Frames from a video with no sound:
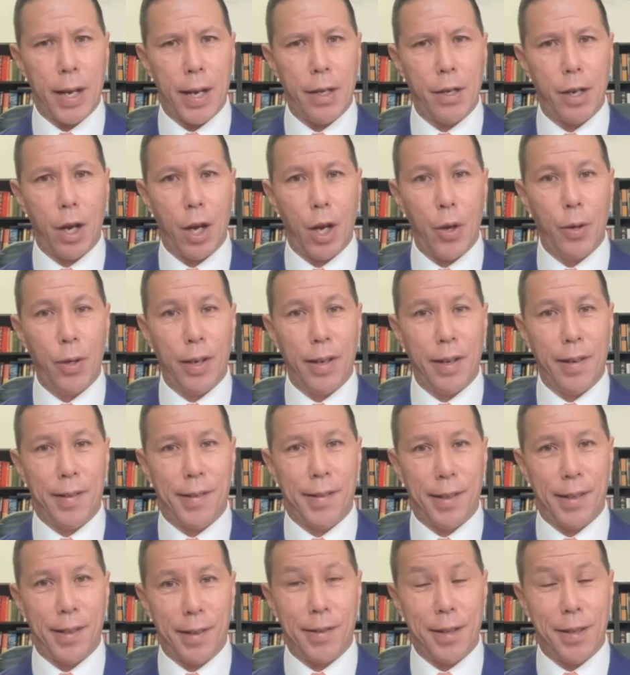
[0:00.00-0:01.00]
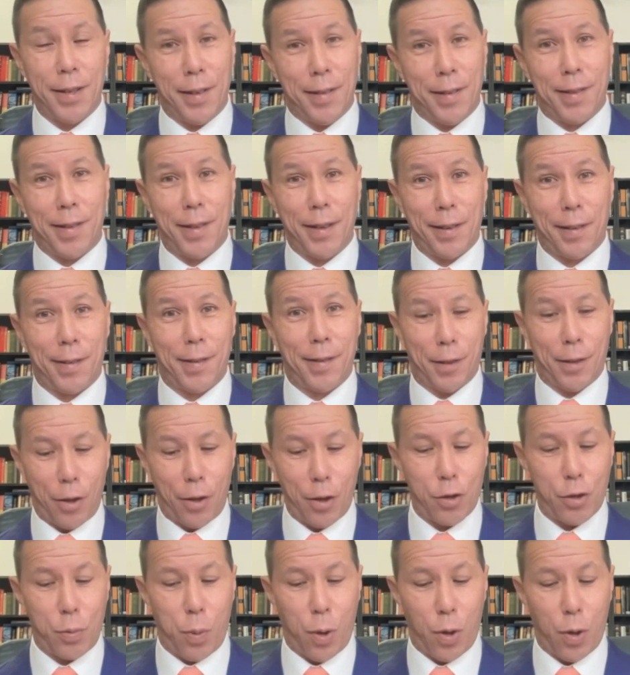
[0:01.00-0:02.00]
obtained only
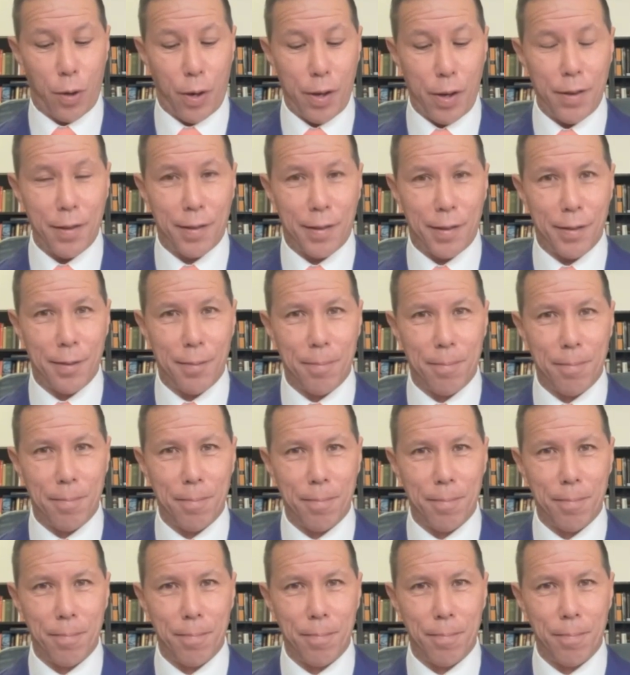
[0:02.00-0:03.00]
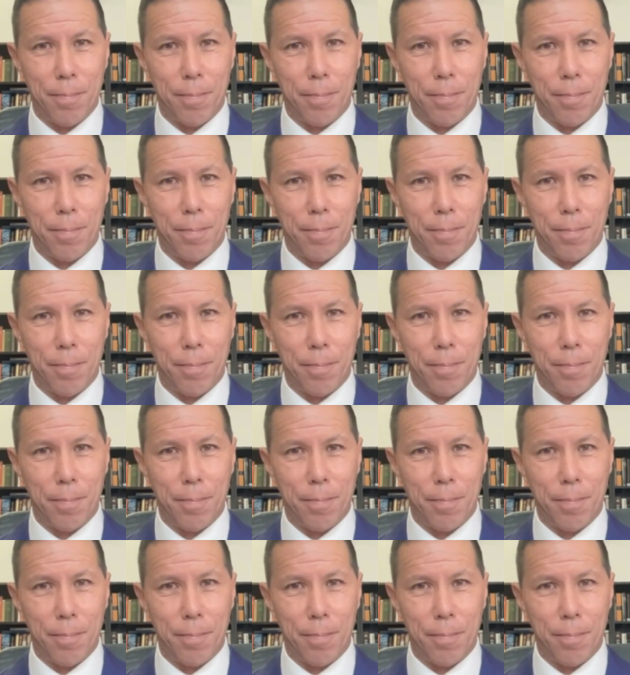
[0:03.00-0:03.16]
66 search warrants